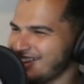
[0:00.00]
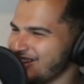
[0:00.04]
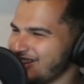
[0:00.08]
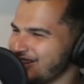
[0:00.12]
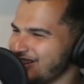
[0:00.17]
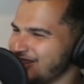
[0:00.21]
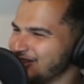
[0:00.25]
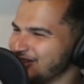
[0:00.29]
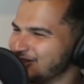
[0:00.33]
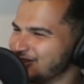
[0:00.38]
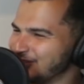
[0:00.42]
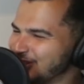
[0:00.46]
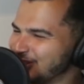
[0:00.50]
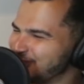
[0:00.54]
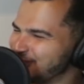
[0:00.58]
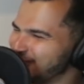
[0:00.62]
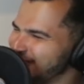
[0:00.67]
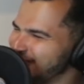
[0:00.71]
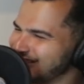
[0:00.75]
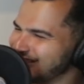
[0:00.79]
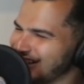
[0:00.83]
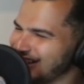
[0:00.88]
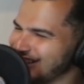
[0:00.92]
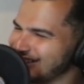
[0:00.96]
It's
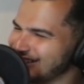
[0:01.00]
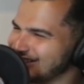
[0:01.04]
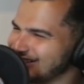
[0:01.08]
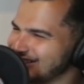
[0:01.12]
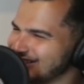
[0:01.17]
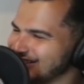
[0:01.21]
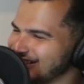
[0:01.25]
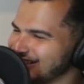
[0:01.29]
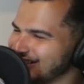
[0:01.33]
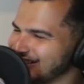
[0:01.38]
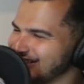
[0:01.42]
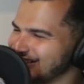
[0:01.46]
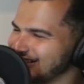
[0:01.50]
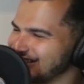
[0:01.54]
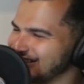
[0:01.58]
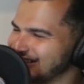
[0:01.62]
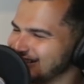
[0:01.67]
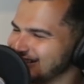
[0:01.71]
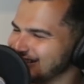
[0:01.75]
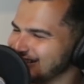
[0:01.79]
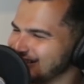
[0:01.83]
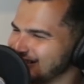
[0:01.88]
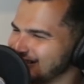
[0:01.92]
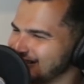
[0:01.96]
weird. It has these like,
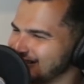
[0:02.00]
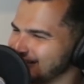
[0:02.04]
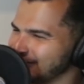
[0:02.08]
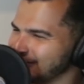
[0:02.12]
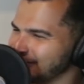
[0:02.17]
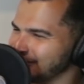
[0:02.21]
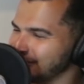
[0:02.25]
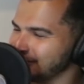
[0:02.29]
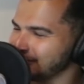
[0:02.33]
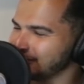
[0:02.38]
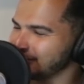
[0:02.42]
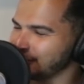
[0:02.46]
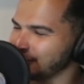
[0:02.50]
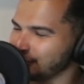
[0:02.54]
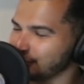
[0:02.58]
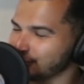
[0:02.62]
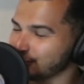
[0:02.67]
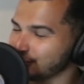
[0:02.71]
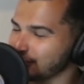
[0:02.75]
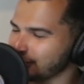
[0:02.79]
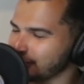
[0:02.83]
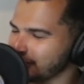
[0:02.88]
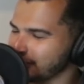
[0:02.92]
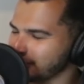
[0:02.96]
well, if we're
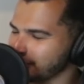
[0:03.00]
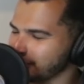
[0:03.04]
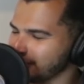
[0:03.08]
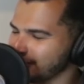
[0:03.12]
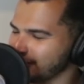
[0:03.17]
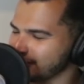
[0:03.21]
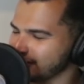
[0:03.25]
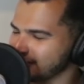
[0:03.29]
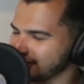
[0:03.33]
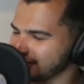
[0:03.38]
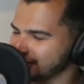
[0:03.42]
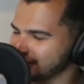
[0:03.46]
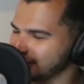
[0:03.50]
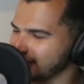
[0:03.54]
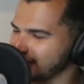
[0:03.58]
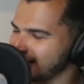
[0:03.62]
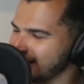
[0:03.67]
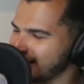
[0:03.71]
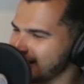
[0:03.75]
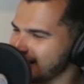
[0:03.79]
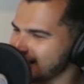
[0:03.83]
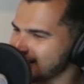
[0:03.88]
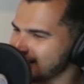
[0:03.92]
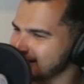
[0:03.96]
talking about the Polaris
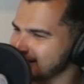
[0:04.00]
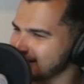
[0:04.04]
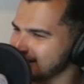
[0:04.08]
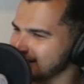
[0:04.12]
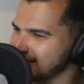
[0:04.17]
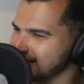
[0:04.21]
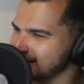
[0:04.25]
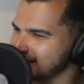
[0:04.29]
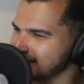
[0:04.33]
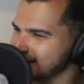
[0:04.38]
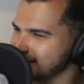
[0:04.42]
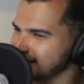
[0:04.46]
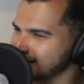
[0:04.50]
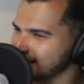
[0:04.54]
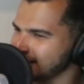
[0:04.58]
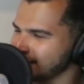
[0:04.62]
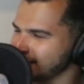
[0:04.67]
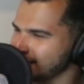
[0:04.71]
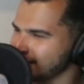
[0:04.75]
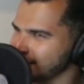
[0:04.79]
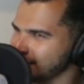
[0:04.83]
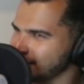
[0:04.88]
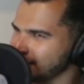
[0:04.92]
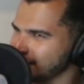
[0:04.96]
Slingshot, it has these
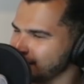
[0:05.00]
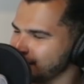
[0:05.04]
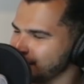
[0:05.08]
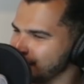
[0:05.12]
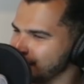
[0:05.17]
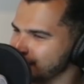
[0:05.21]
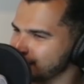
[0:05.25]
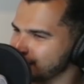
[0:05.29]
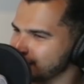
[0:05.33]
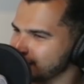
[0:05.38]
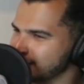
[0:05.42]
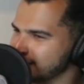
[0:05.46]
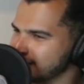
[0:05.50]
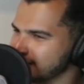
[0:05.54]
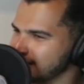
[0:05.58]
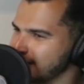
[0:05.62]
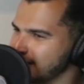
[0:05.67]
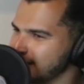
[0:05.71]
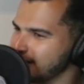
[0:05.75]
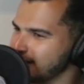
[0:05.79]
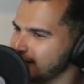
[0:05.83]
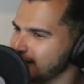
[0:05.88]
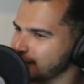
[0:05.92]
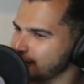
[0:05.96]
functions
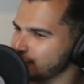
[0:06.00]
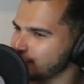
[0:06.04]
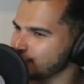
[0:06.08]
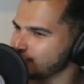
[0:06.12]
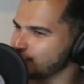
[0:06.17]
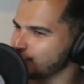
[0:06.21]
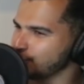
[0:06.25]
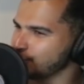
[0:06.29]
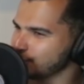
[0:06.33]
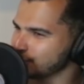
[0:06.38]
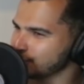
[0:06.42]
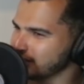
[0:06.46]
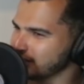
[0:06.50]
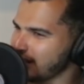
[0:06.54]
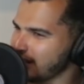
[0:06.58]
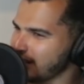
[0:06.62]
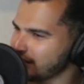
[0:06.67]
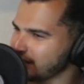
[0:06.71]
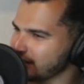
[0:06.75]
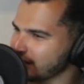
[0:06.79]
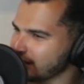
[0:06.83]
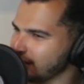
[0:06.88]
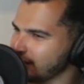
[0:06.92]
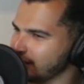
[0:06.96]
that you'd usually
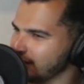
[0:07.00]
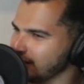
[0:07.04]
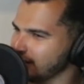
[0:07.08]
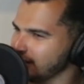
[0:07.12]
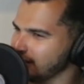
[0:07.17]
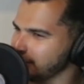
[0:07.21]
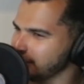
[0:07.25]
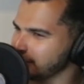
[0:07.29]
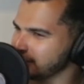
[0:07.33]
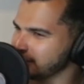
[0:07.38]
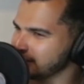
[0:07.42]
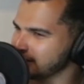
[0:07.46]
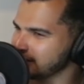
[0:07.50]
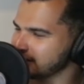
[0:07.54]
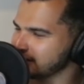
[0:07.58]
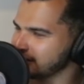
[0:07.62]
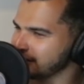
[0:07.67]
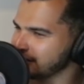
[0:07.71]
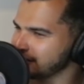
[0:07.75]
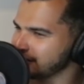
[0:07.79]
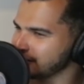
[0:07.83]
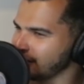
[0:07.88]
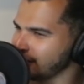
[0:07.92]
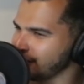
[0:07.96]
have in a car, but then
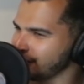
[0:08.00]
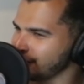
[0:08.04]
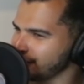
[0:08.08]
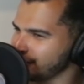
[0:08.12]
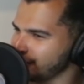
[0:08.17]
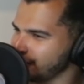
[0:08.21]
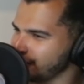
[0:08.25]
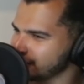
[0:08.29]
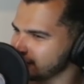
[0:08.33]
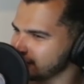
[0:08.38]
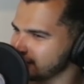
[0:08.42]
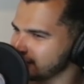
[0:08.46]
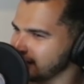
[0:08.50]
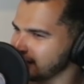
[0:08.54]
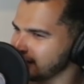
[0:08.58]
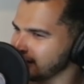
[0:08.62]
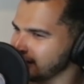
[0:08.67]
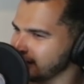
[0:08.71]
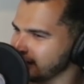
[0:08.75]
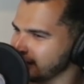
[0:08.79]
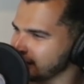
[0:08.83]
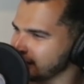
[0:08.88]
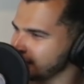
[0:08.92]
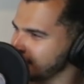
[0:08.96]
there's other functions that
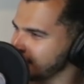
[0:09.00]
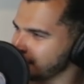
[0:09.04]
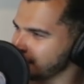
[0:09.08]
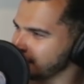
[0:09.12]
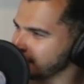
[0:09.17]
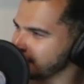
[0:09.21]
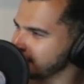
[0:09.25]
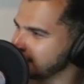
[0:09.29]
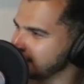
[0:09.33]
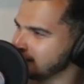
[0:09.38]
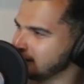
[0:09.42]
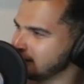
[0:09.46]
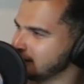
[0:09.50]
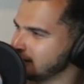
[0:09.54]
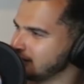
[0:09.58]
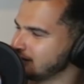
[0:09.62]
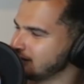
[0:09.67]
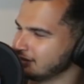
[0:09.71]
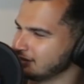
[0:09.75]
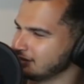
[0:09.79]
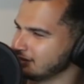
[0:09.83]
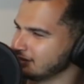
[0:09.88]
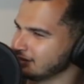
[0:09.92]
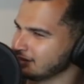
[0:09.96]
like it definitely,
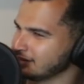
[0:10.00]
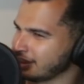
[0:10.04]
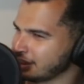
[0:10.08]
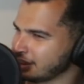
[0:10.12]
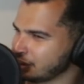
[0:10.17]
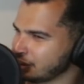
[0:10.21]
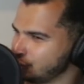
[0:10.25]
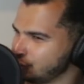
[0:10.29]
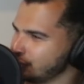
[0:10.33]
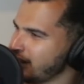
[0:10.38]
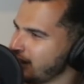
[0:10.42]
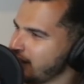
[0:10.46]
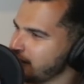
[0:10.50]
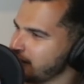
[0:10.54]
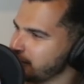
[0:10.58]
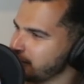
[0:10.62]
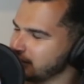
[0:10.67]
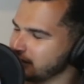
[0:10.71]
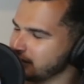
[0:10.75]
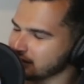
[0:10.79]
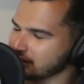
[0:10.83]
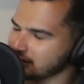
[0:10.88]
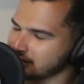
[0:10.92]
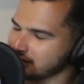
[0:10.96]
like it should have,
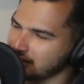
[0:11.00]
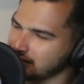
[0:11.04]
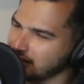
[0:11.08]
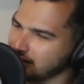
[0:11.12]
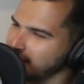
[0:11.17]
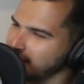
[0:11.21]
but it doesn't.